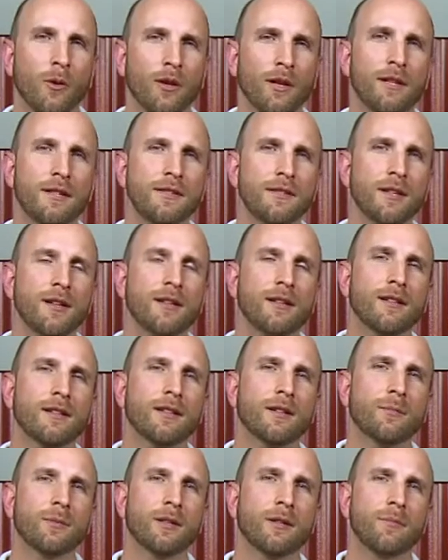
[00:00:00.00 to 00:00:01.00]
Well, let's talk a
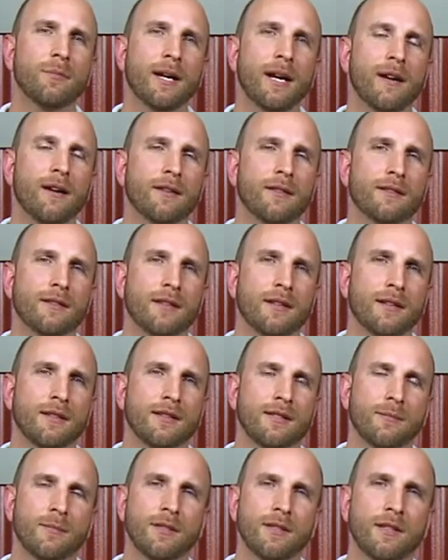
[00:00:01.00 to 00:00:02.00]
little bit about uh,
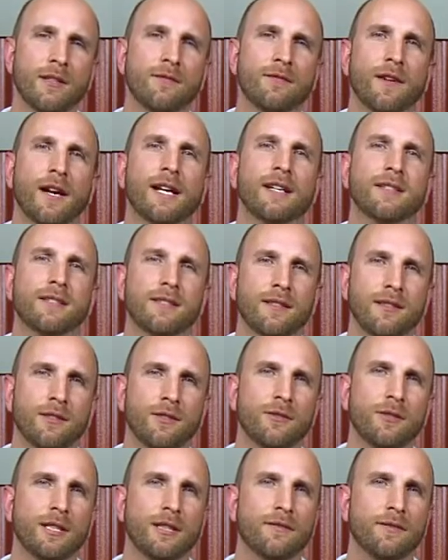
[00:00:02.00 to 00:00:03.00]
some of the advice that
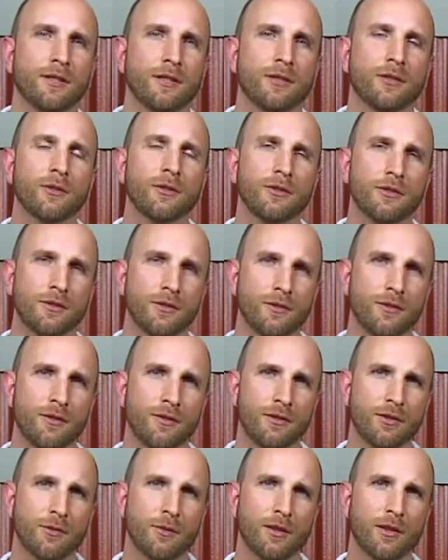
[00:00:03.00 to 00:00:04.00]
you give to your
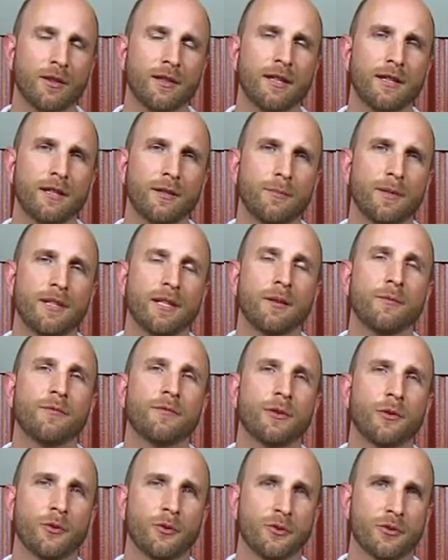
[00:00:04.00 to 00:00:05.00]
students who are looking to become
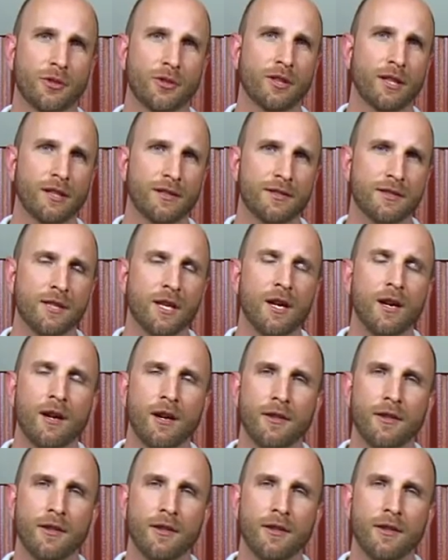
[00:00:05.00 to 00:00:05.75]
photojournalists.